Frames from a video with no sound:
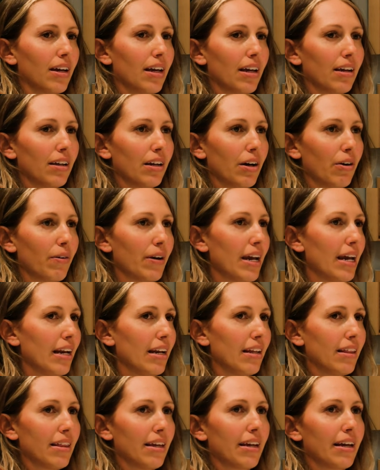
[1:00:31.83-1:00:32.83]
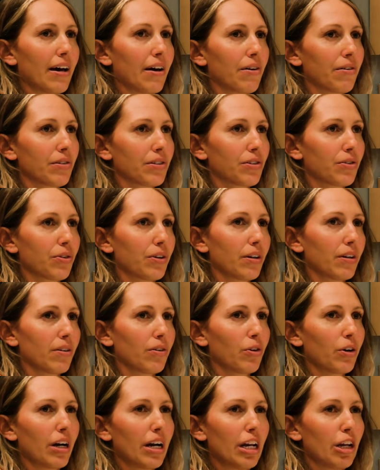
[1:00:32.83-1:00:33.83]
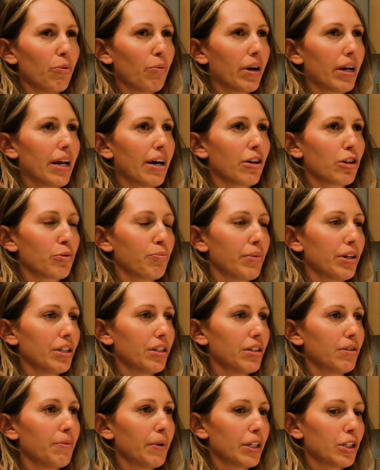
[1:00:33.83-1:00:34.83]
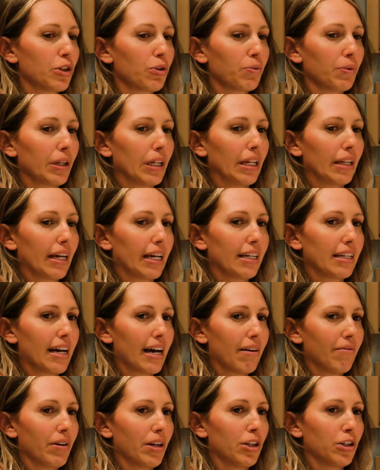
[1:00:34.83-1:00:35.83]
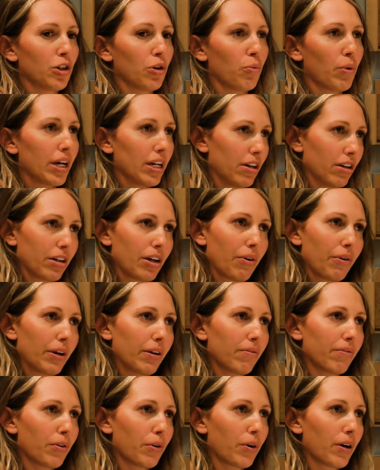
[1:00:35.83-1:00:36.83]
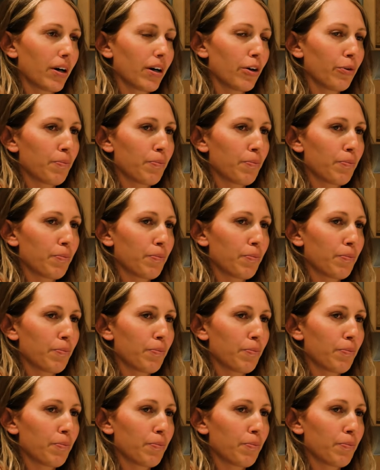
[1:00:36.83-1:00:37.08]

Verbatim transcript: you know, anything else or, or anyone else, but, but to really like dive into what you're going for.